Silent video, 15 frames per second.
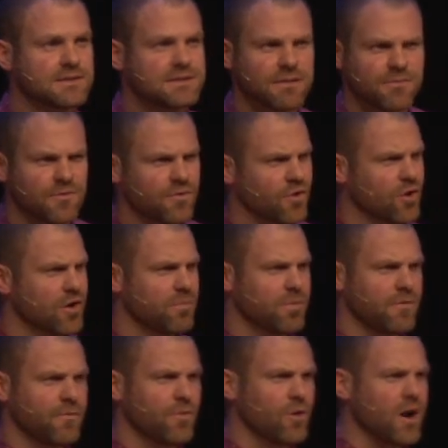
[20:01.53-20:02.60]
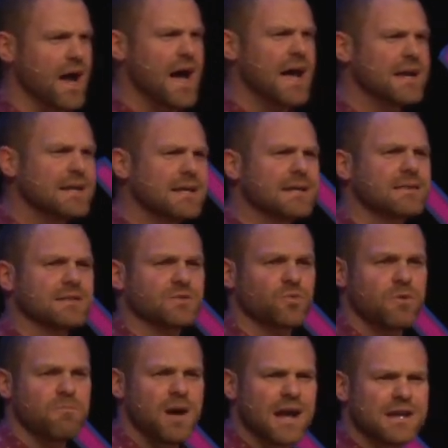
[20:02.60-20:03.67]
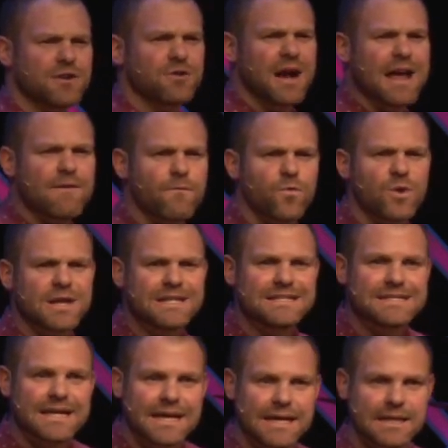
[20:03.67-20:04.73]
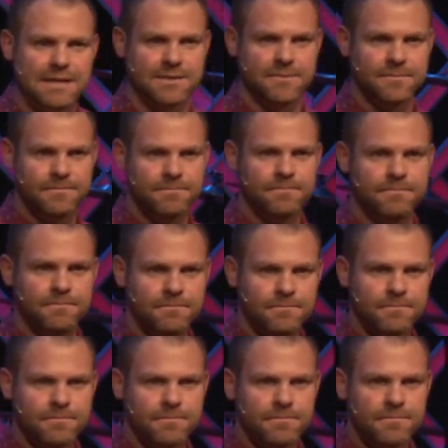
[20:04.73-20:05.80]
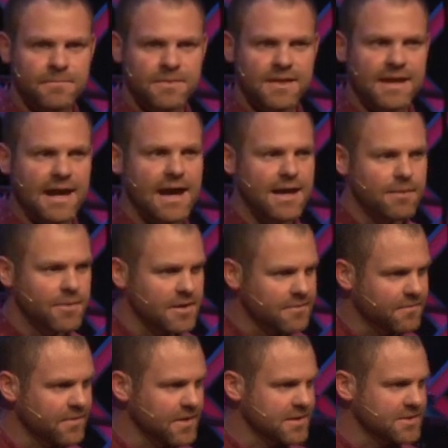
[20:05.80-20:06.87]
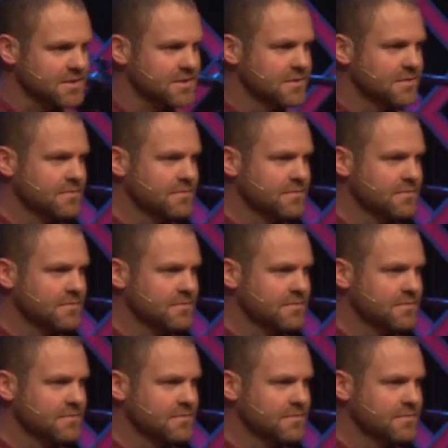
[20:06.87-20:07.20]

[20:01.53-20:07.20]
some of you have heard it before. I need this reminder every day that I am unfinished.